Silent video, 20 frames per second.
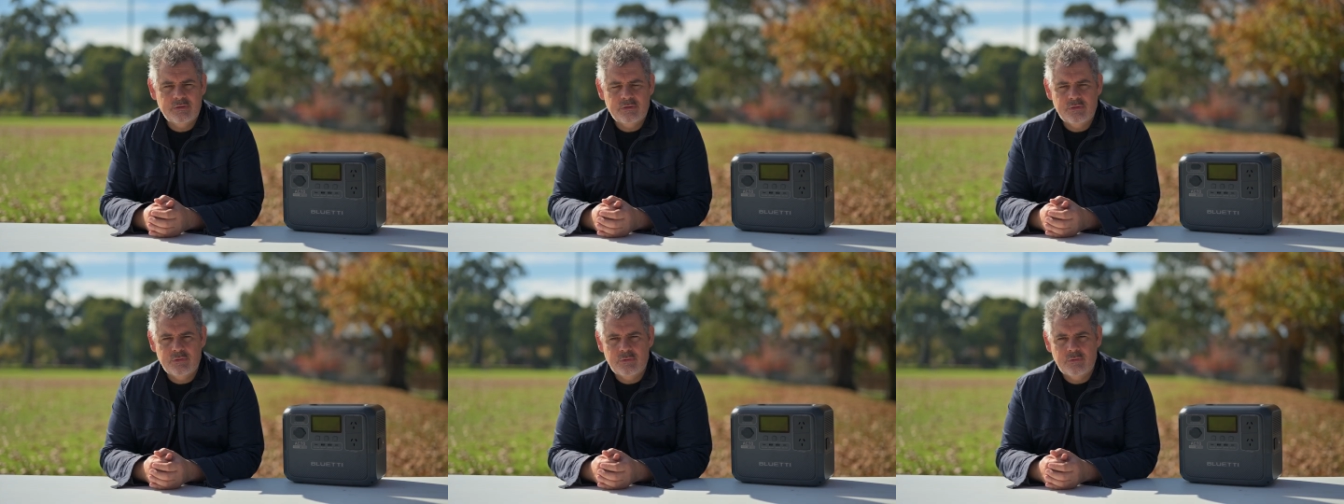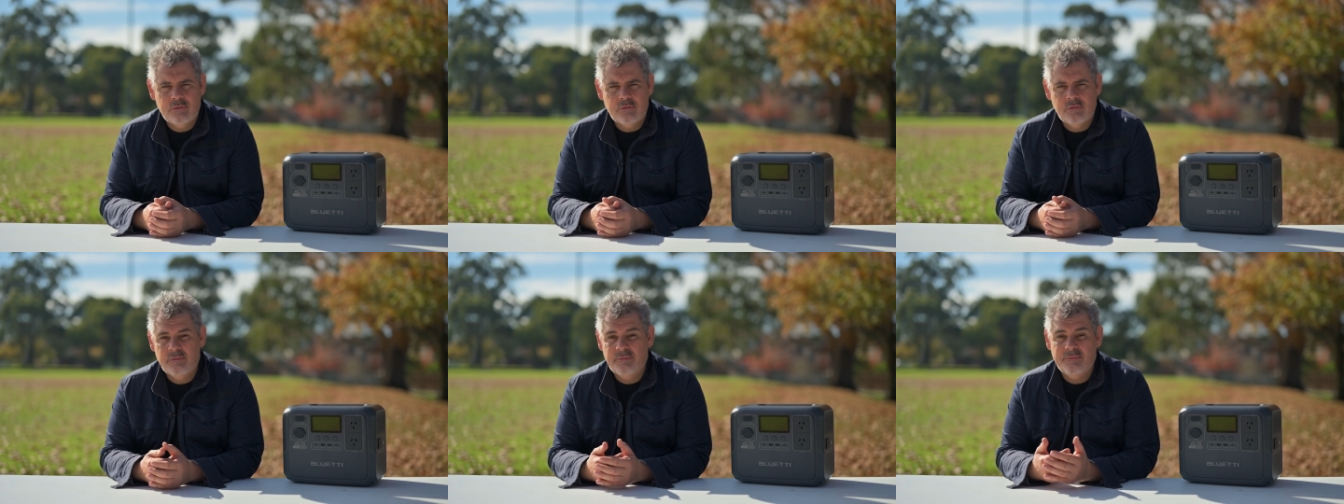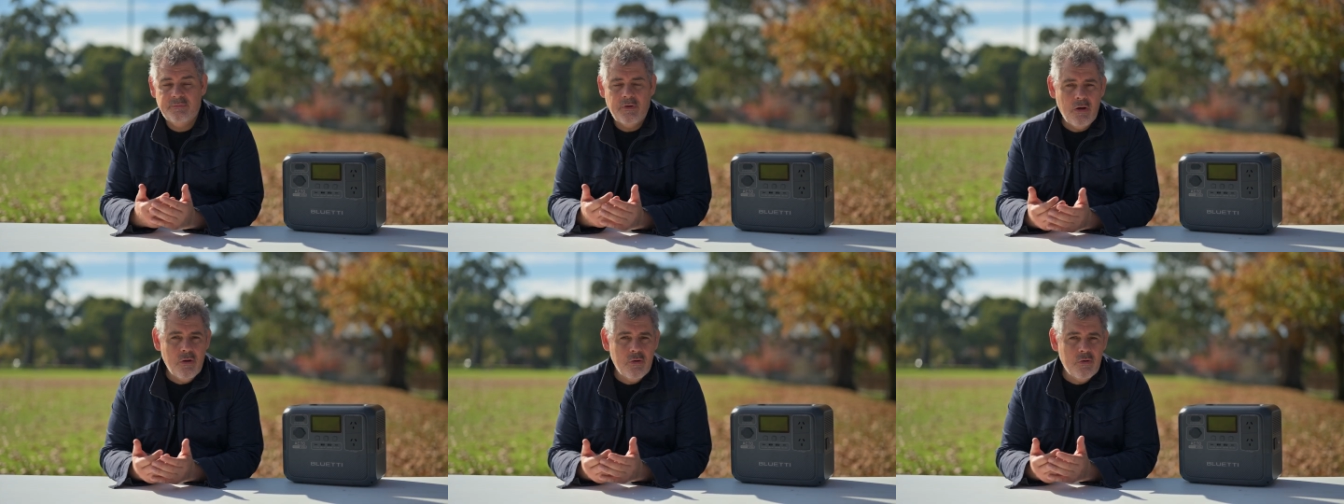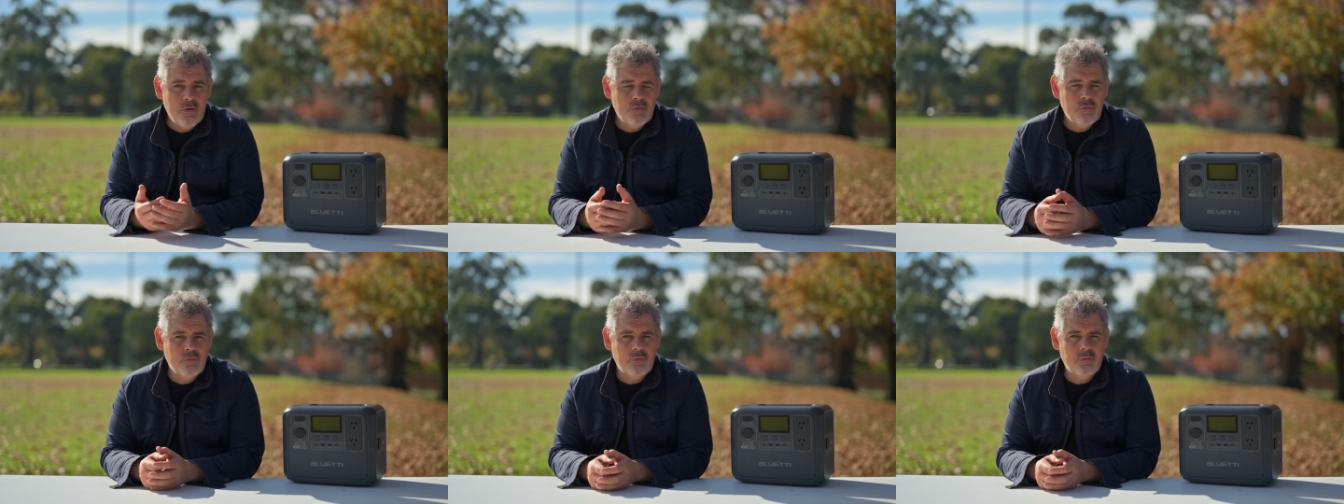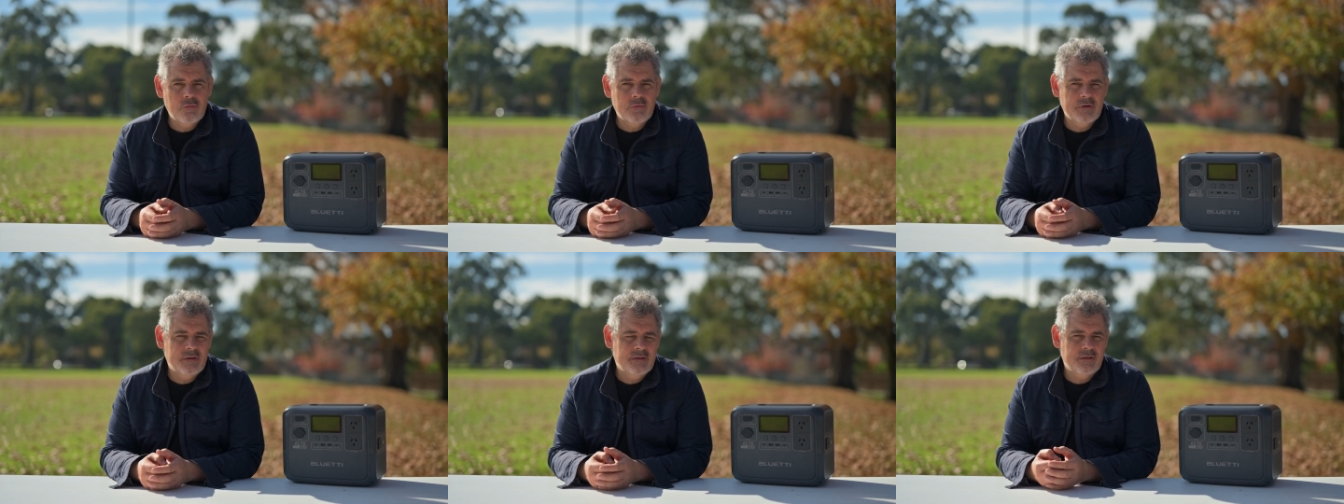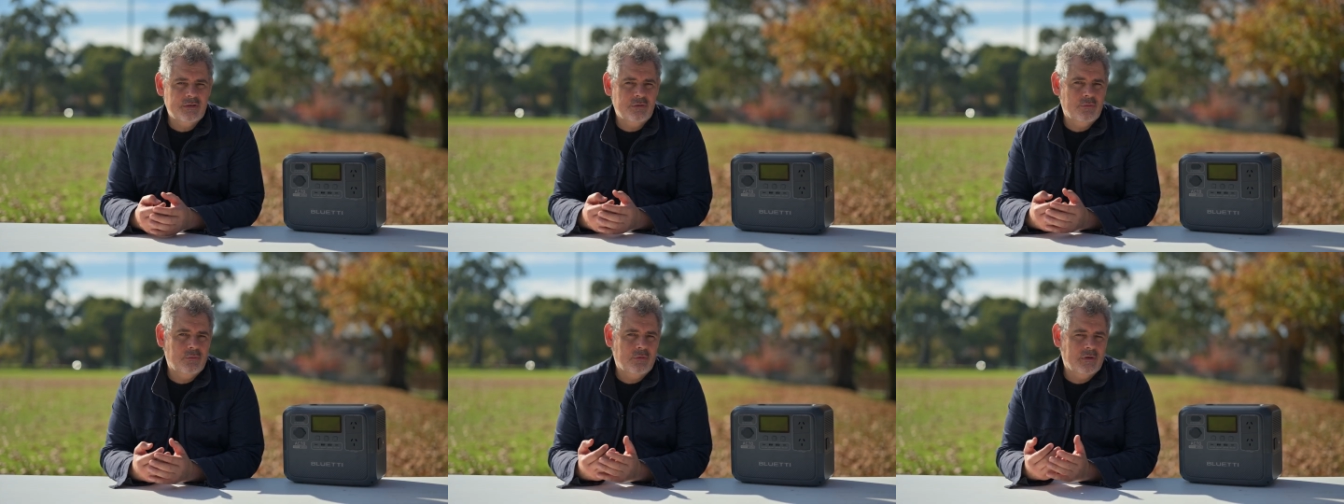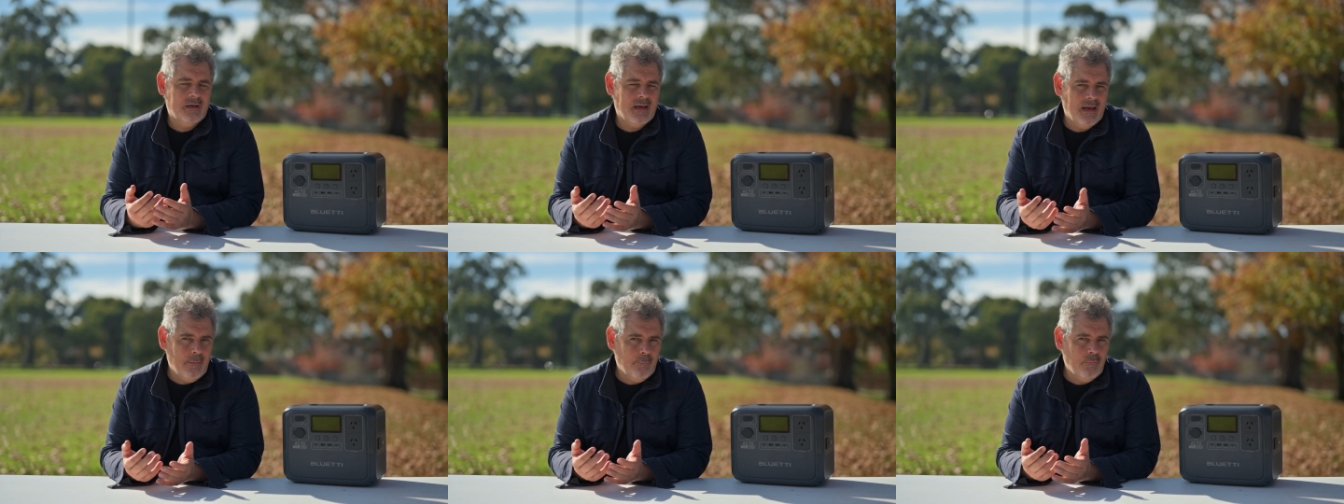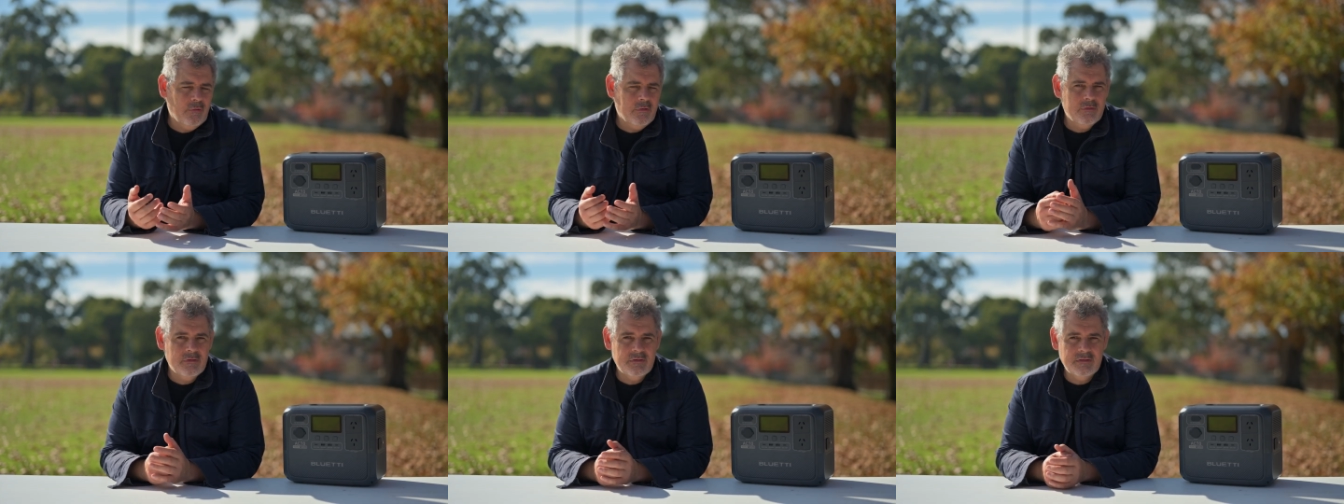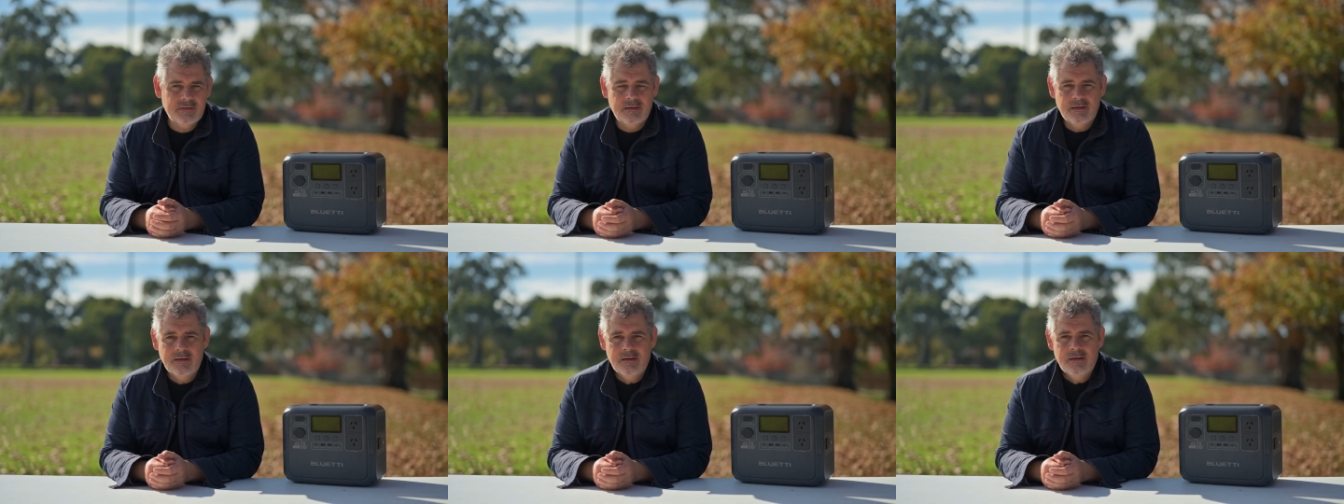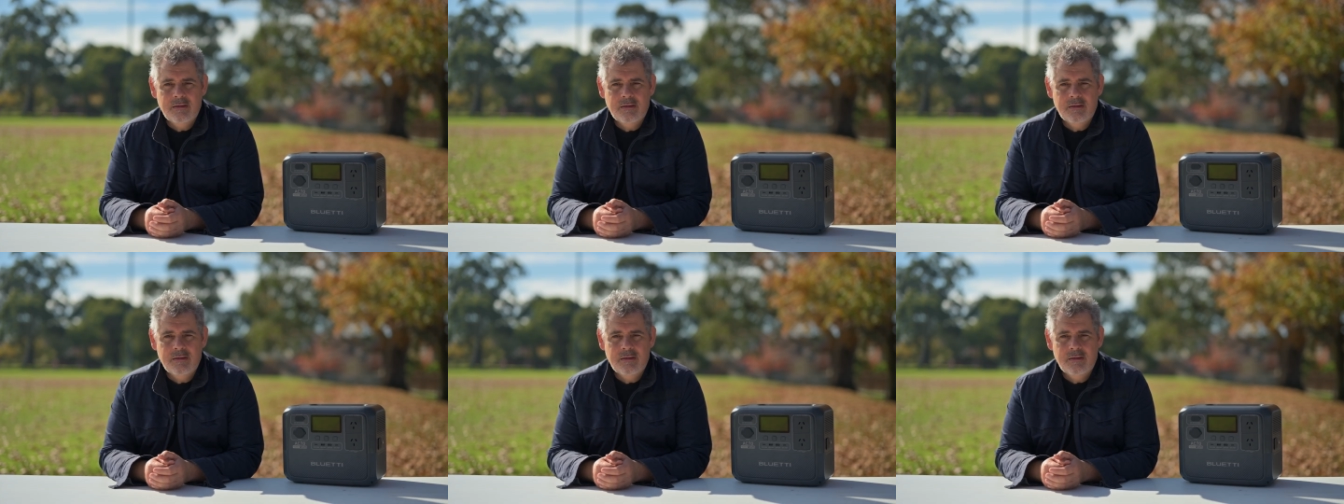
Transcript: your phone or into your cameras,